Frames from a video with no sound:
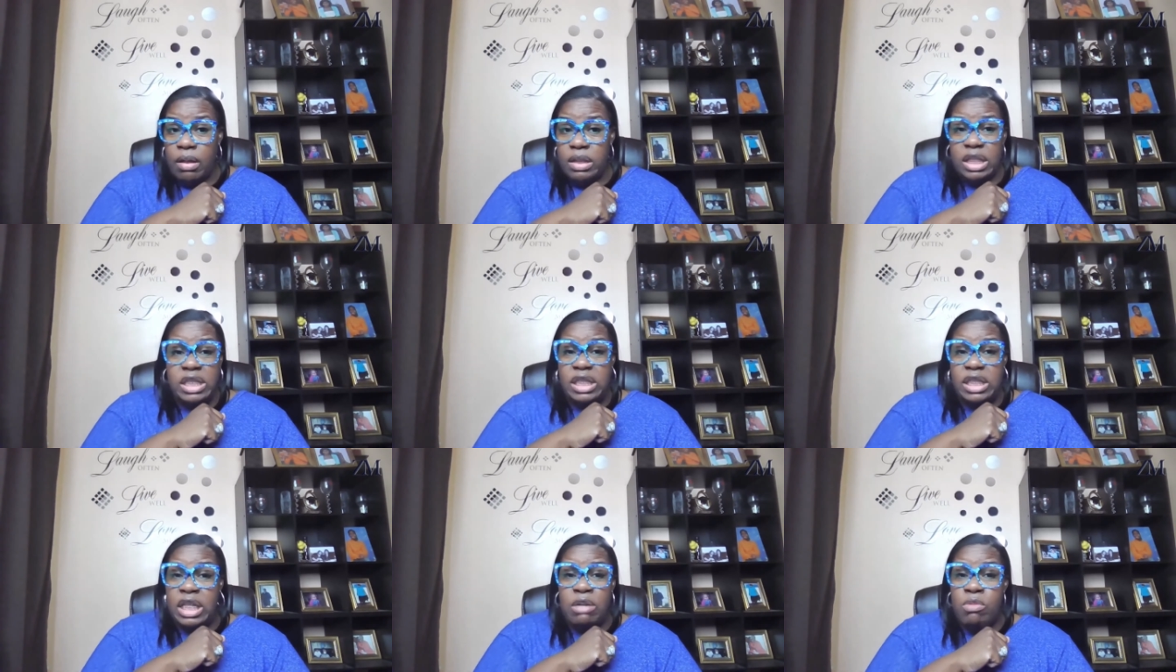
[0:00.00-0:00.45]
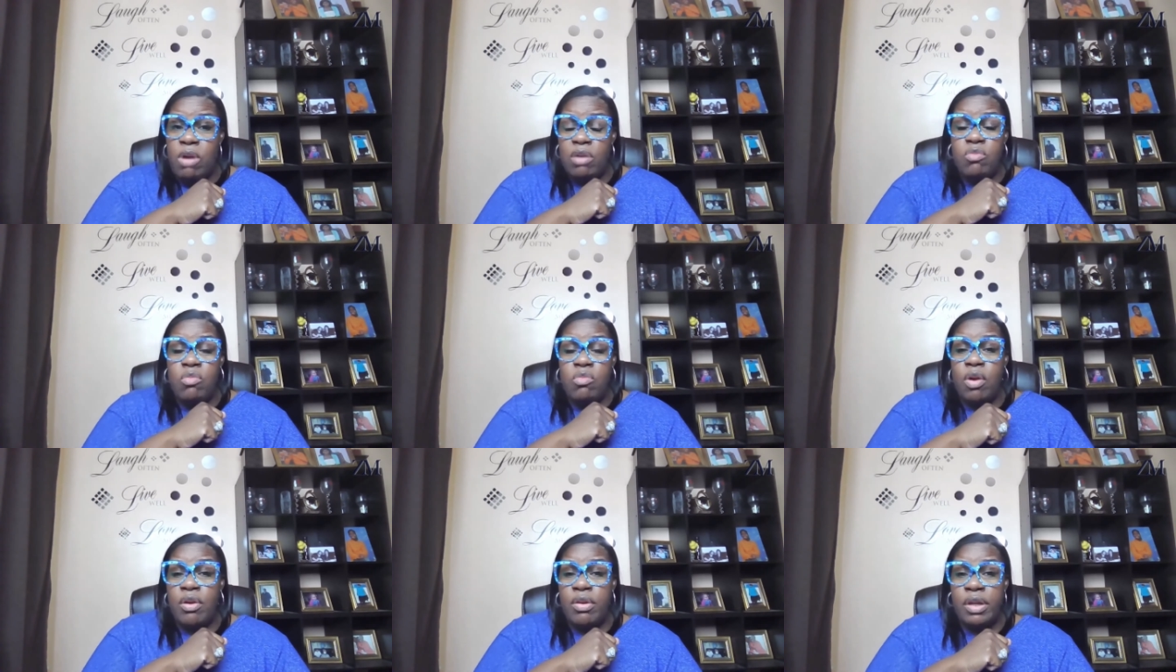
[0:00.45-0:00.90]
He
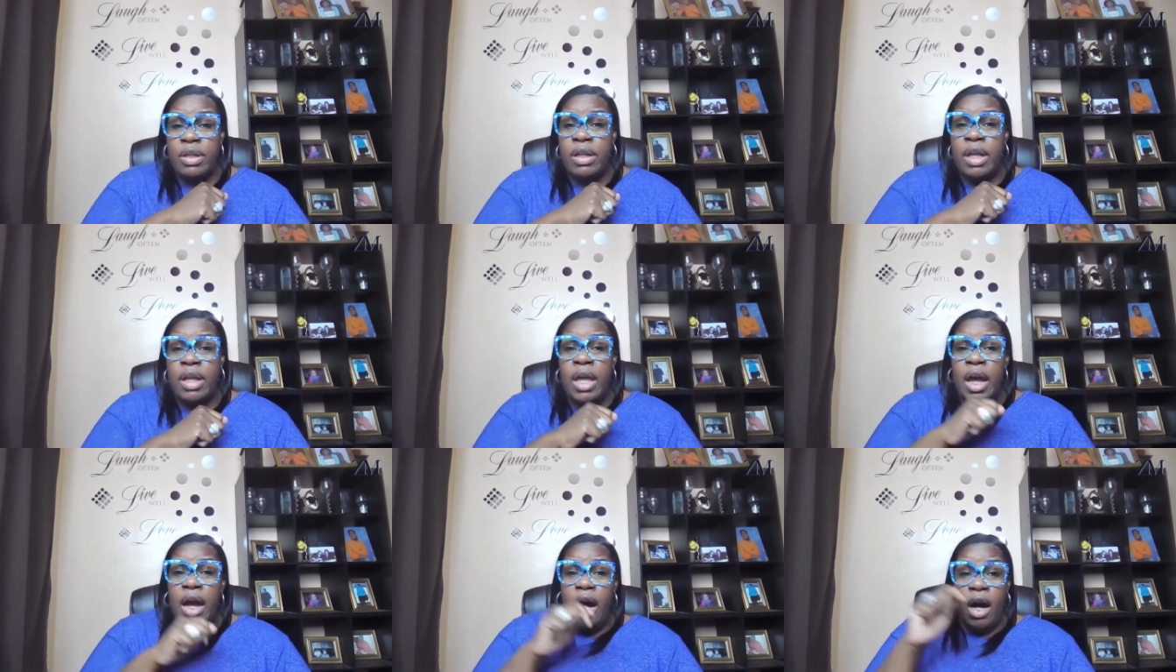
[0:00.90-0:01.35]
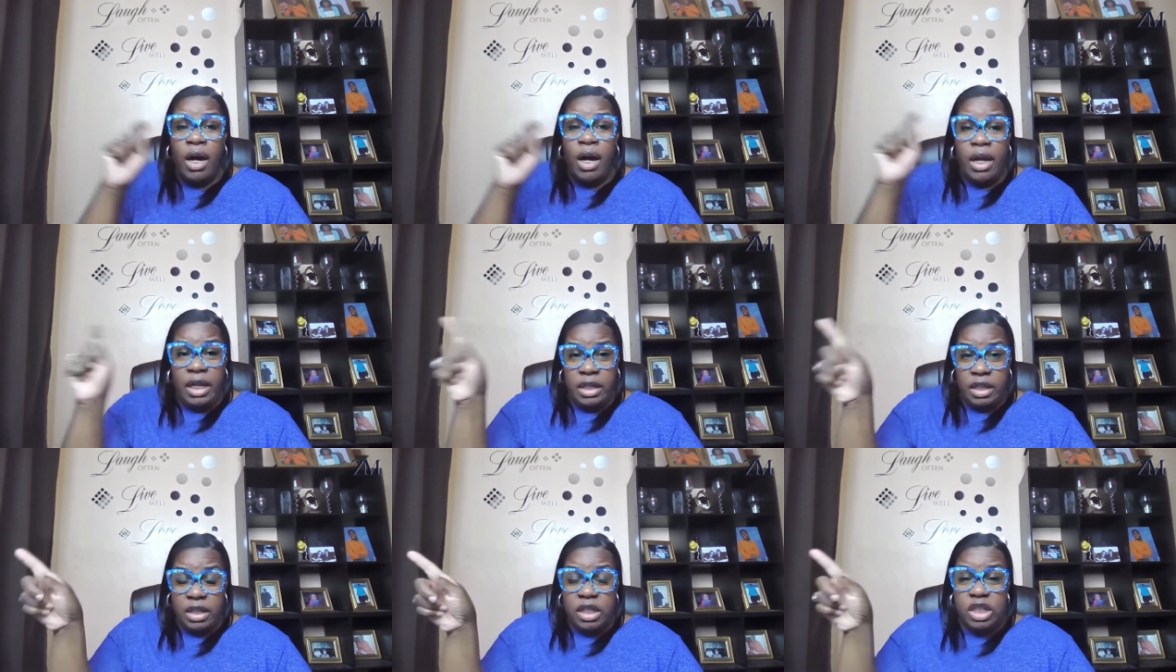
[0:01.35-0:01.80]
wasn't working uh,
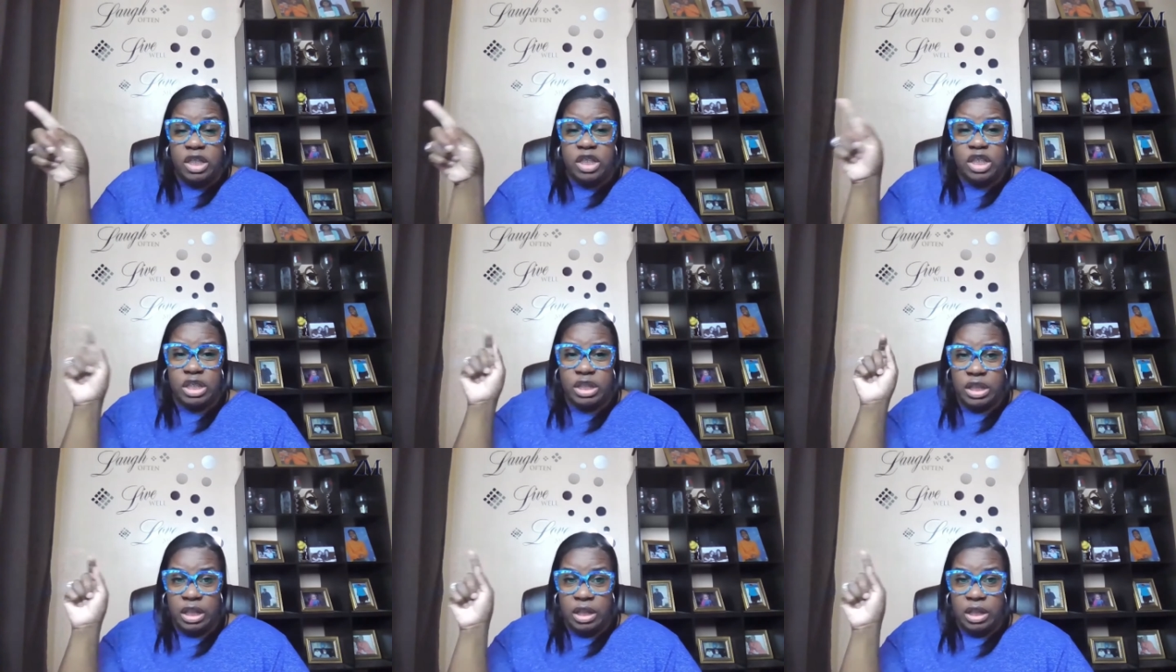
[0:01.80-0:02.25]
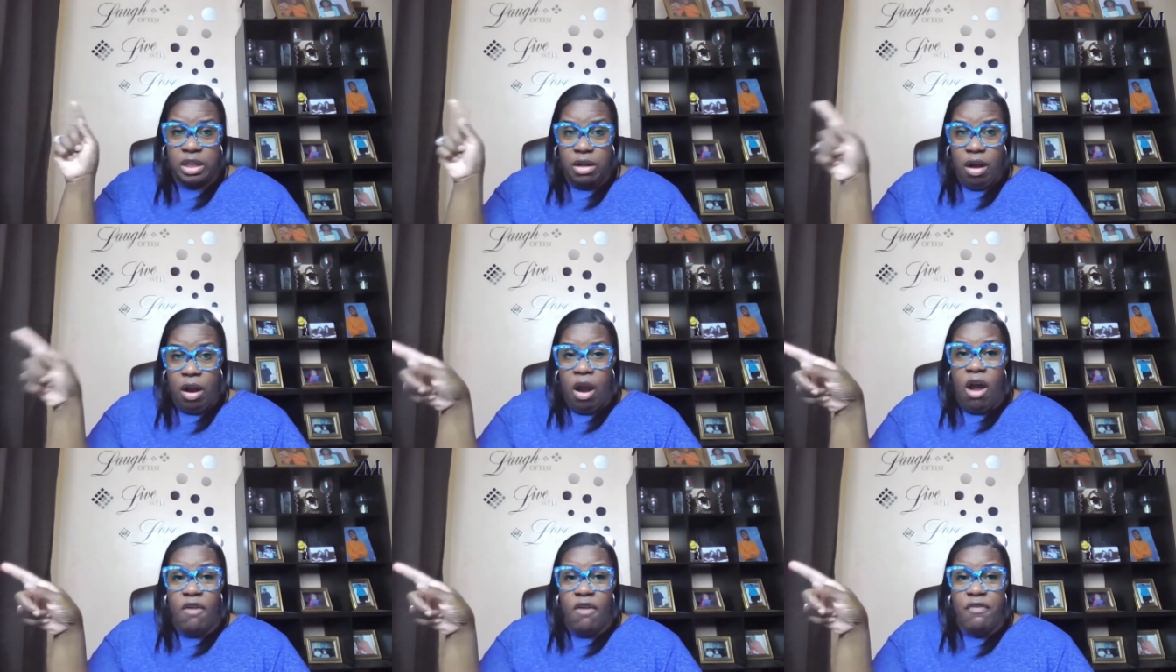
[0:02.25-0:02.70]
in a cushiony
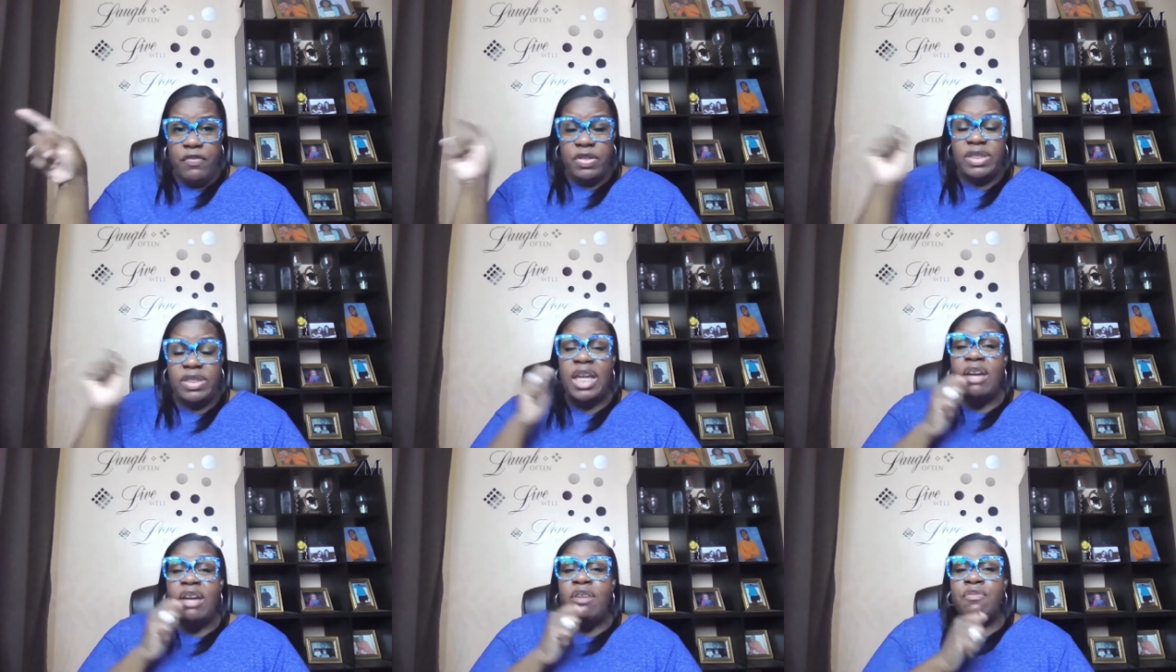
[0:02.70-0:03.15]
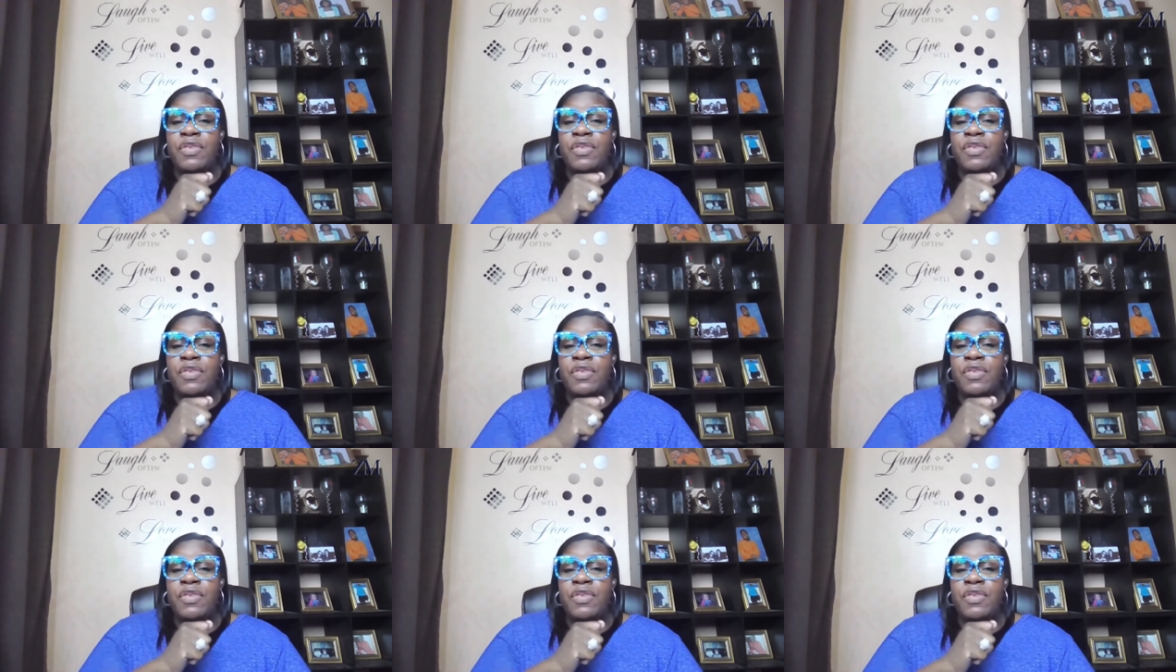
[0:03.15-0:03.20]
office.